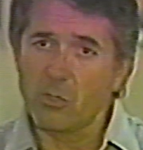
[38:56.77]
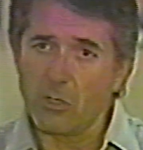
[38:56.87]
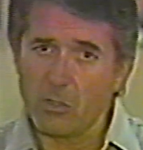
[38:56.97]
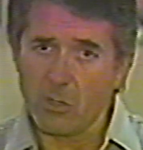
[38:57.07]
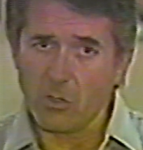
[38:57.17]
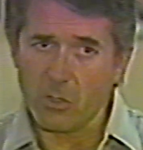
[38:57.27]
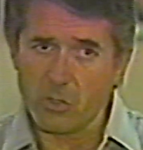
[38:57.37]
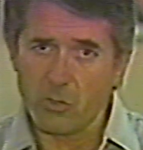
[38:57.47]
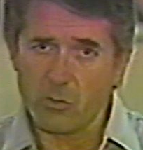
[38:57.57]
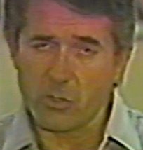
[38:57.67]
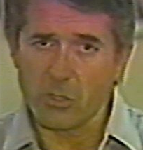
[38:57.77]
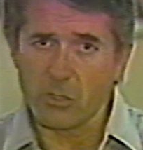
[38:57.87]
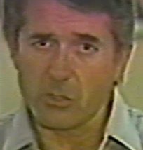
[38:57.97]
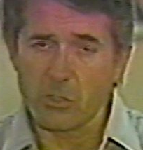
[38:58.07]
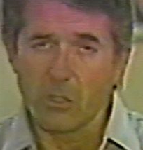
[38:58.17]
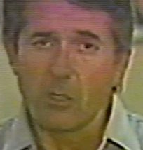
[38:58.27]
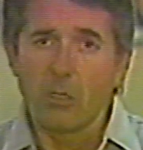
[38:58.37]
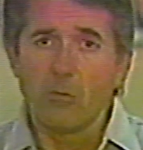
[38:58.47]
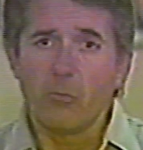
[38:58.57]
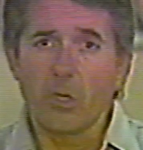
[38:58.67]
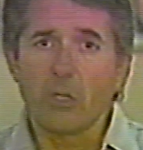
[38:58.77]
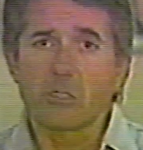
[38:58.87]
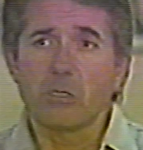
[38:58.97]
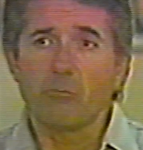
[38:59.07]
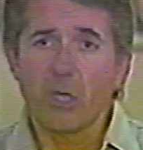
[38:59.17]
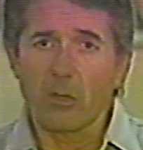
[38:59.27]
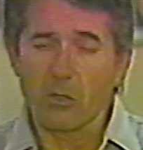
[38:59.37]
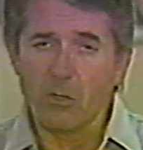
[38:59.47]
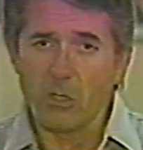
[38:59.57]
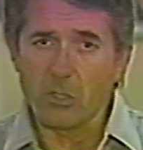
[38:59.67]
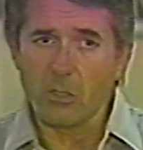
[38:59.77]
good a dog as yours is, but is in better condition